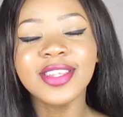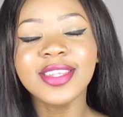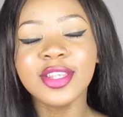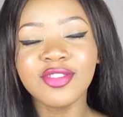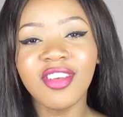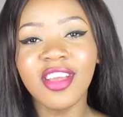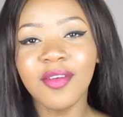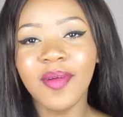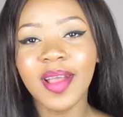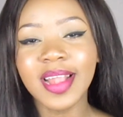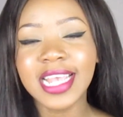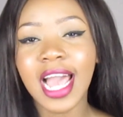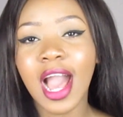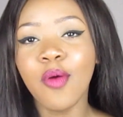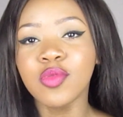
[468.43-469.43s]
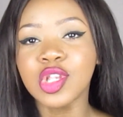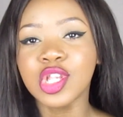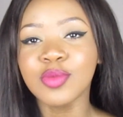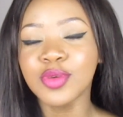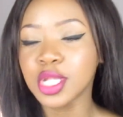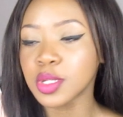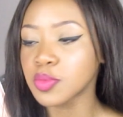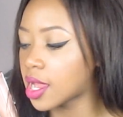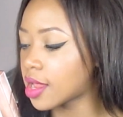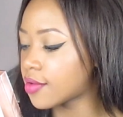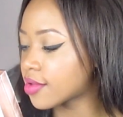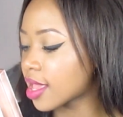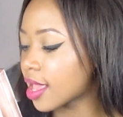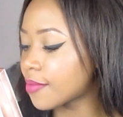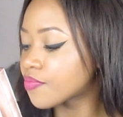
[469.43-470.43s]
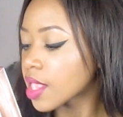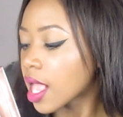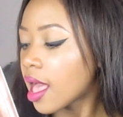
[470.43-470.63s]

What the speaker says: just straight away tell when someone's wearing it.